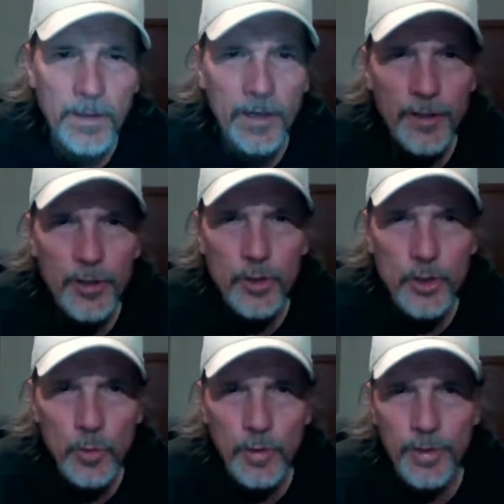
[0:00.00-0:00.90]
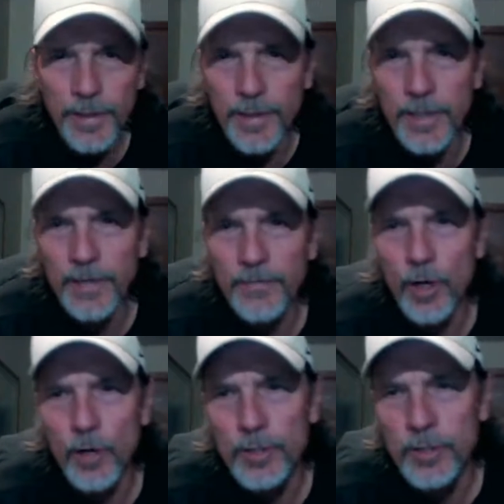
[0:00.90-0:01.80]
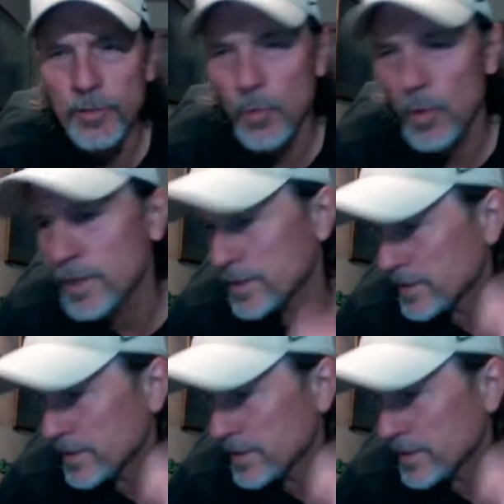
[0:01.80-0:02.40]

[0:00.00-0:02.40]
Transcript: Unusual year to give coaches awards